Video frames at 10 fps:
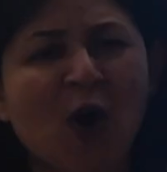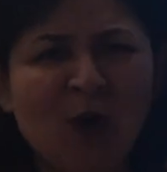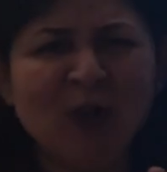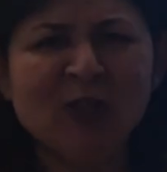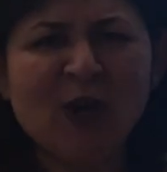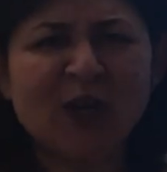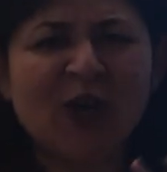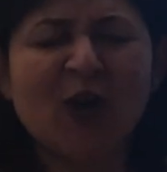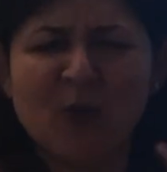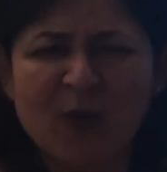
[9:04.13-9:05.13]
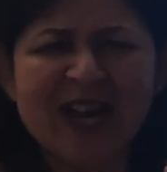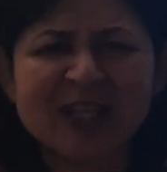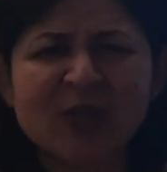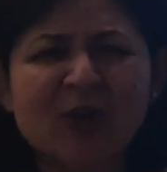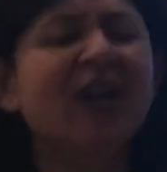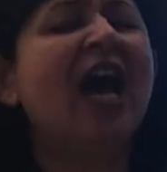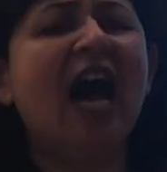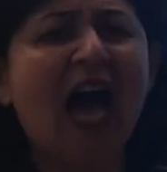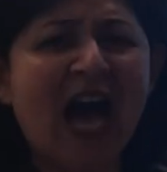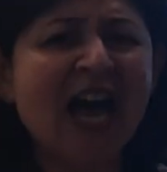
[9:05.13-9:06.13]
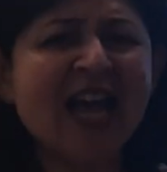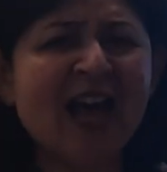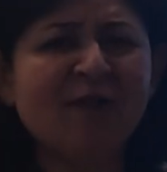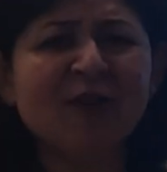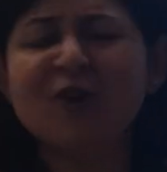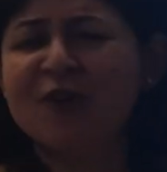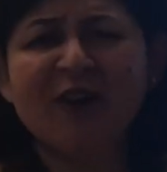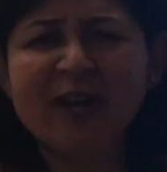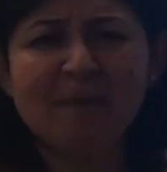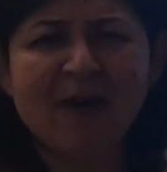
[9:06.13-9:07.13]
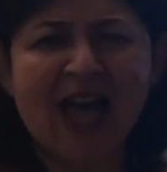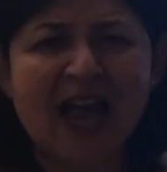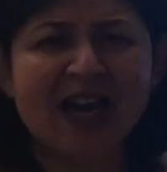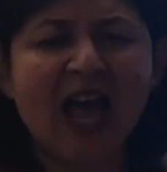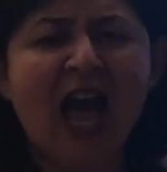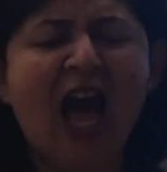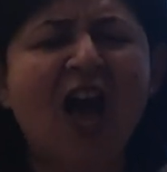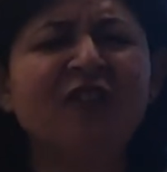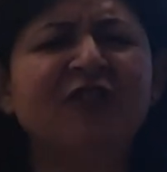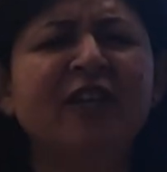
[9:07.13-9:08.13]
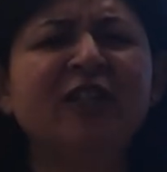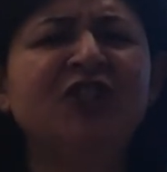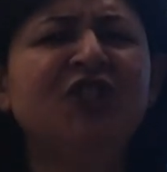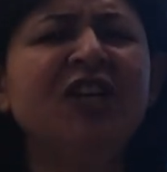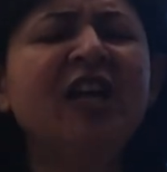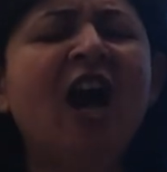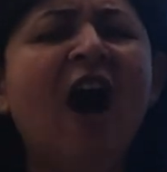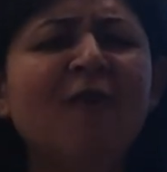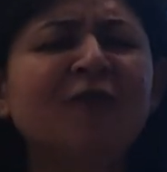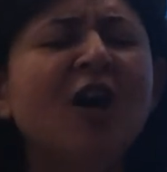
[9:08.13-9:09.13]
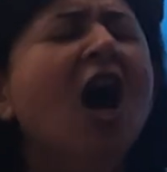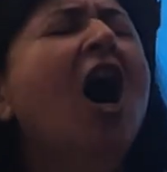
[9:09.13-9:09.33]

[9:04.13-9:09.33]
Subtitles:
hold on, wait on, I have a great plan. And then she huffed,